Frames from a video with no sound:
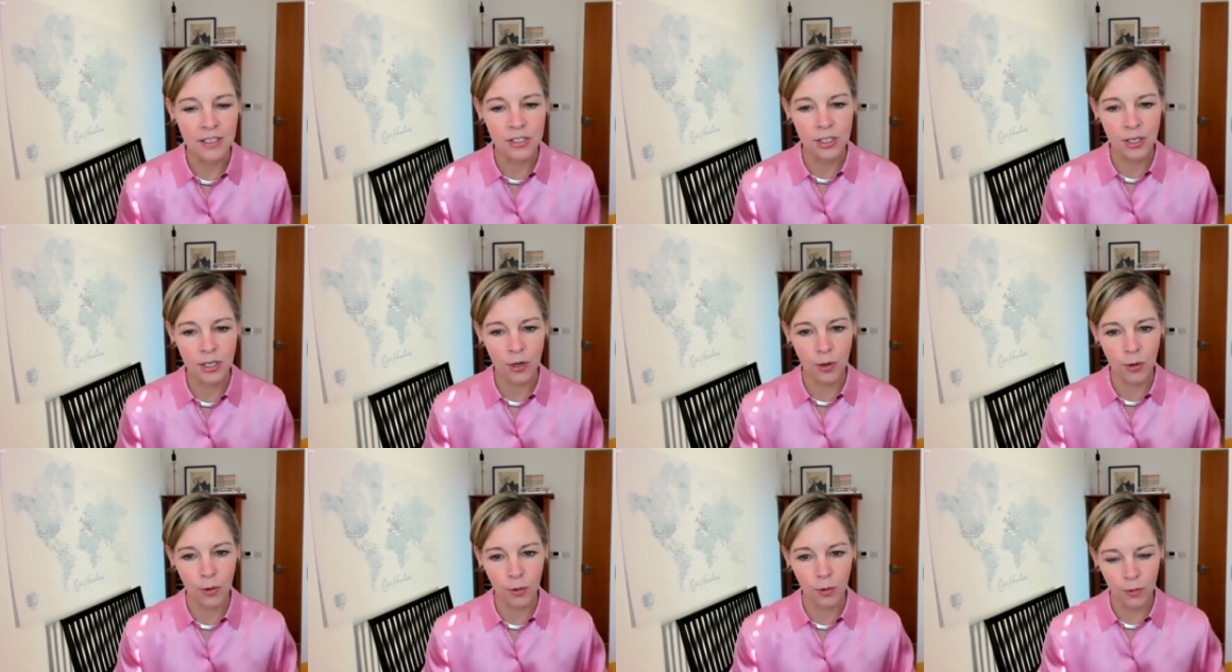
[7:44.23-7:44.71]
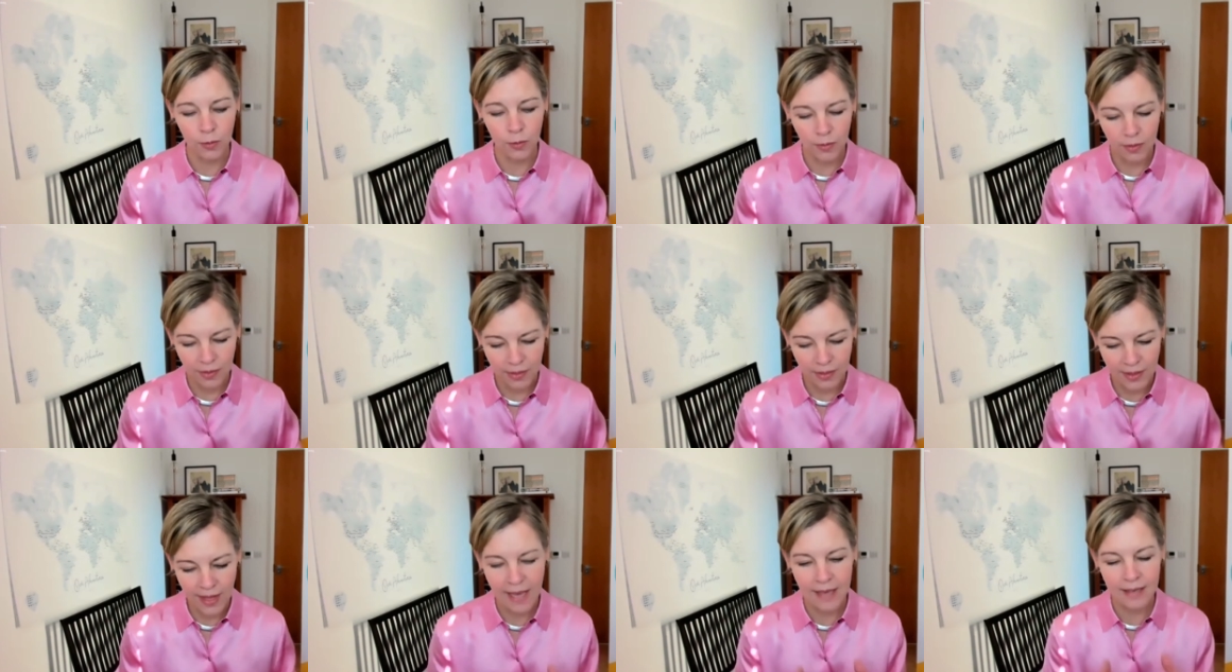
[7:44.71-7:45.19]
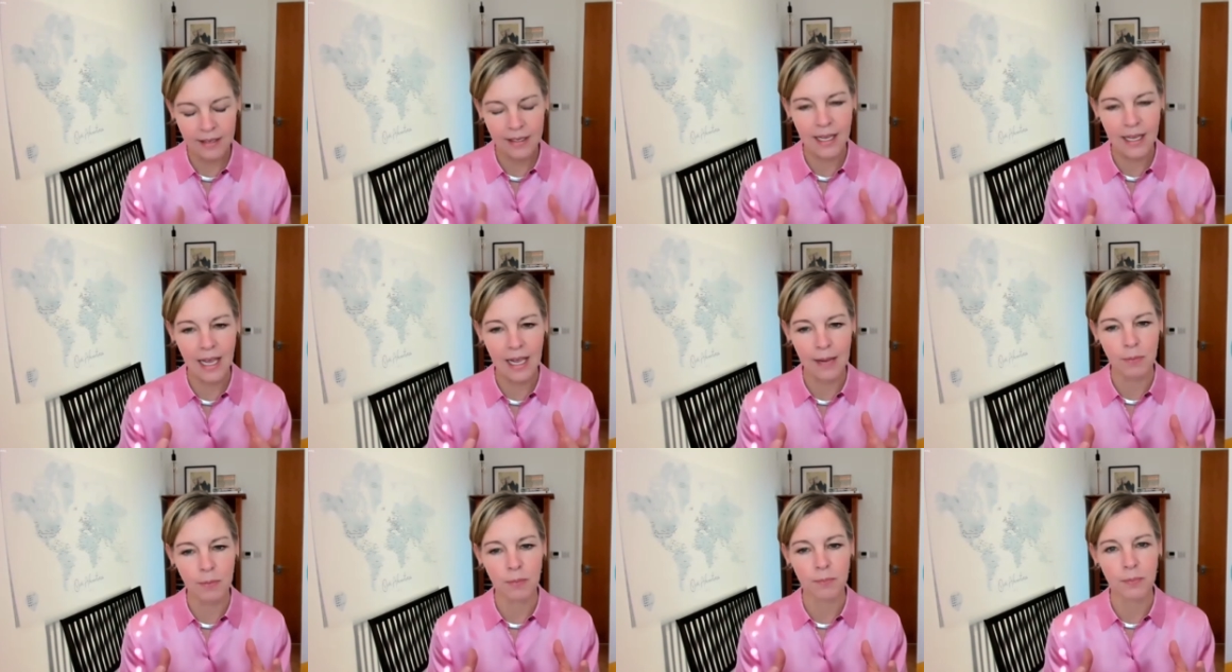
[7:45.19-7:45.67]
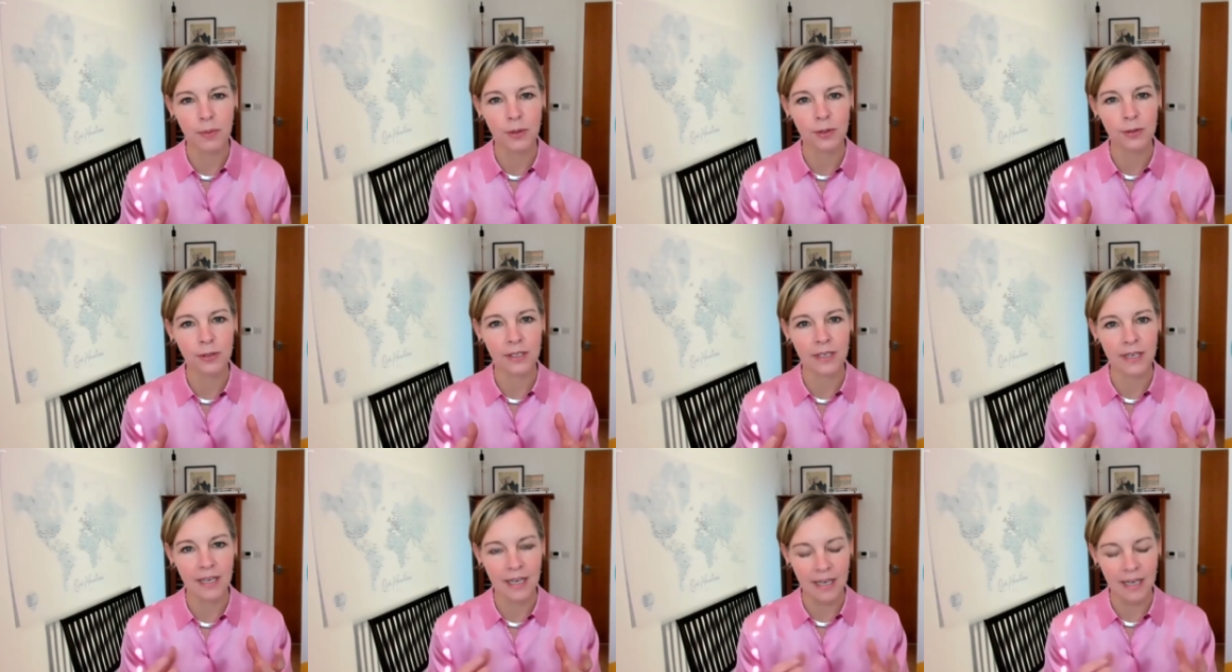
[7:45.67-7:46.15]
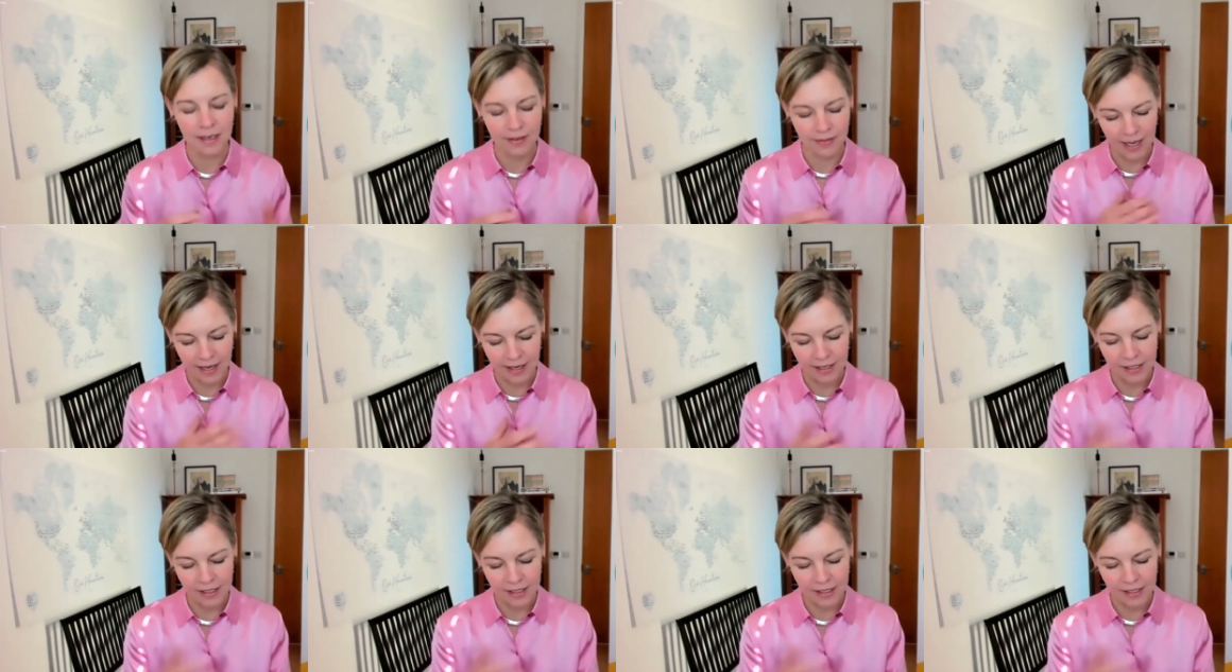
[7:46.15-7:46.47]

so that capability and that